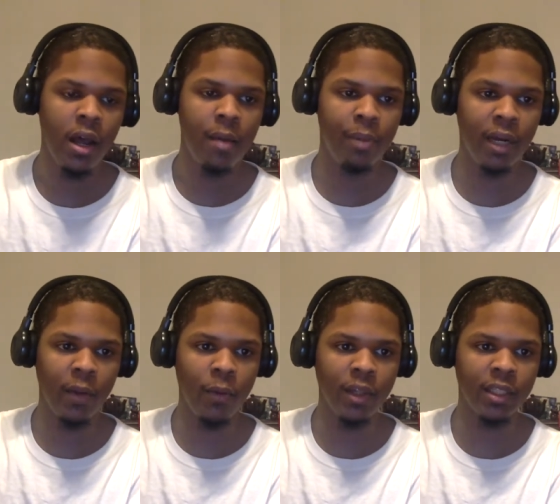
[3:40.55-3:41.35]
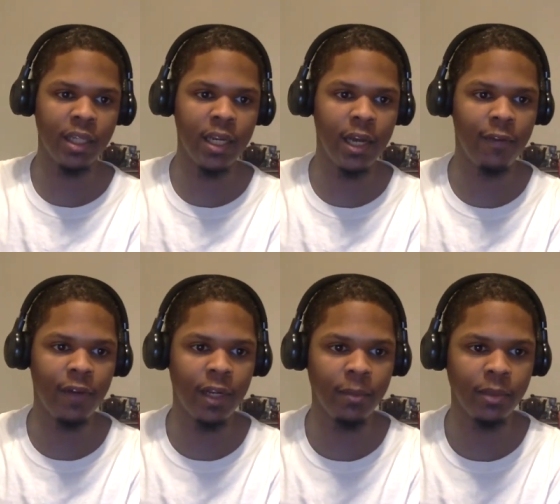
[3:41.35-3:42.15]
but it wasn't enough
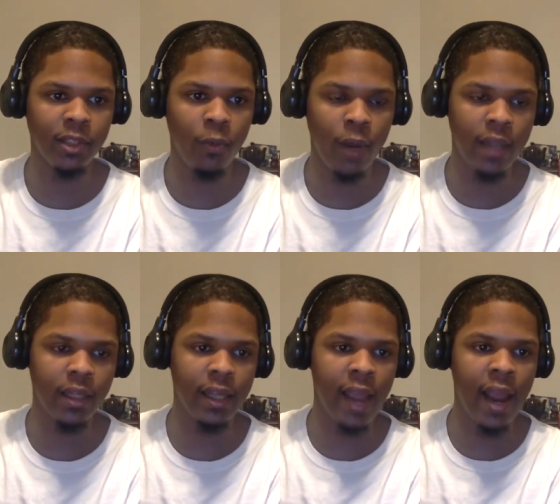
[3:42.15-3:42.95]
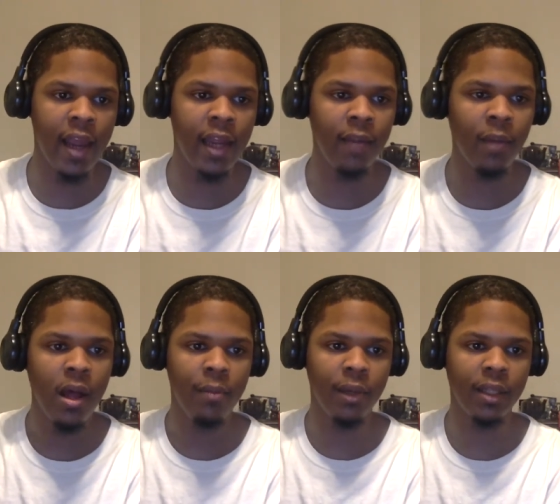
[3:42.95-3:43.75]
for them to win the game.
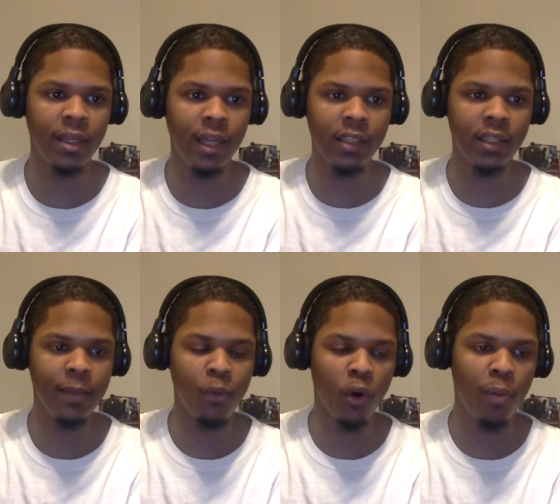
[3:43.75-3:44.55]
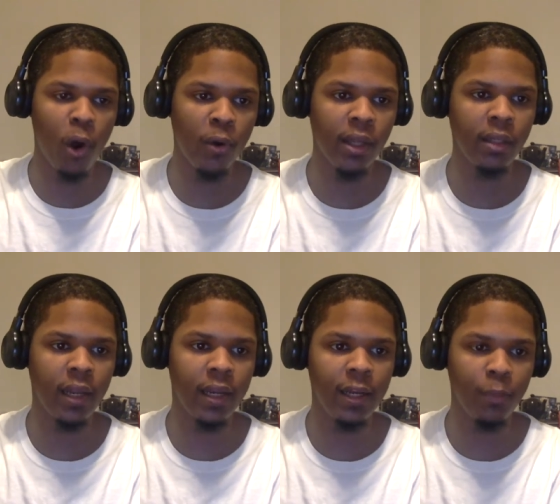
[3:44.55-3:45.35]
But the Knicks look more potent.
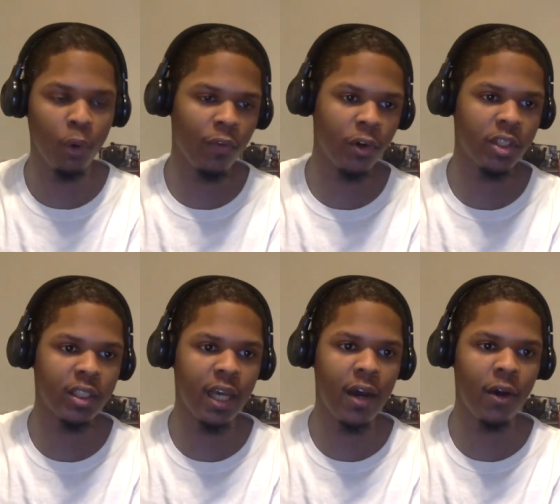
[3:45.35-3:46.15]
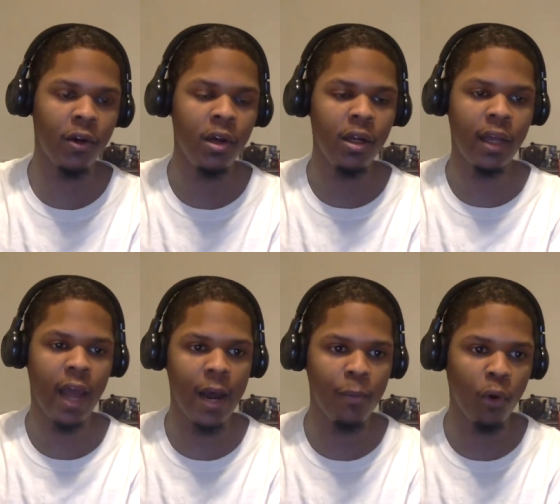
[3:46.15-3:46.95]
They look more versatile. They
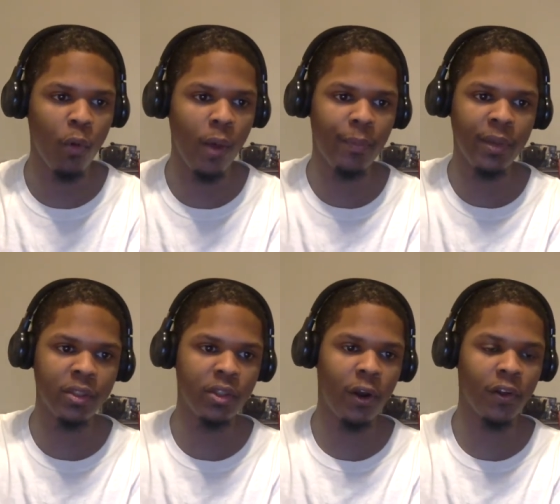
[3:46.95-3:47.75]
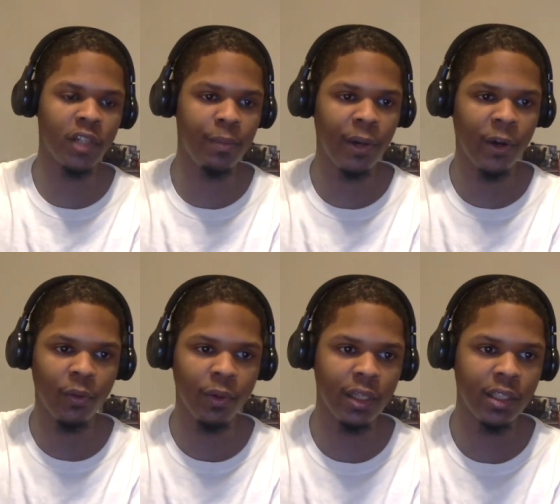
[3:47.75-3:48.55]
have more weapons. RJ
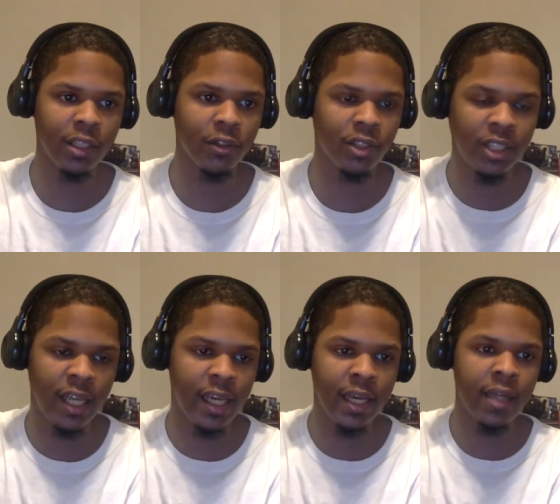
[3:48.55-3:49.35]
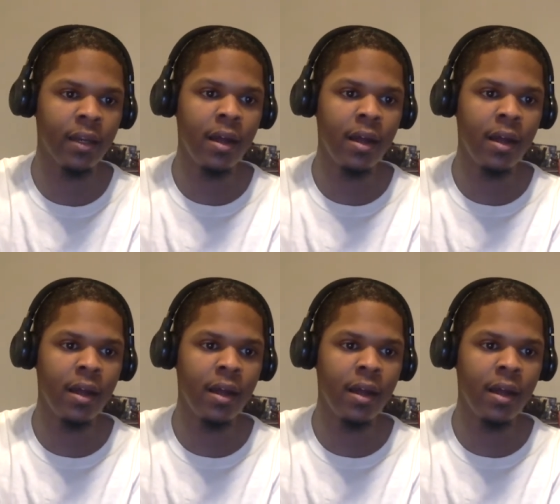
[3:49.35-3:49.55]
Barrett really still sticking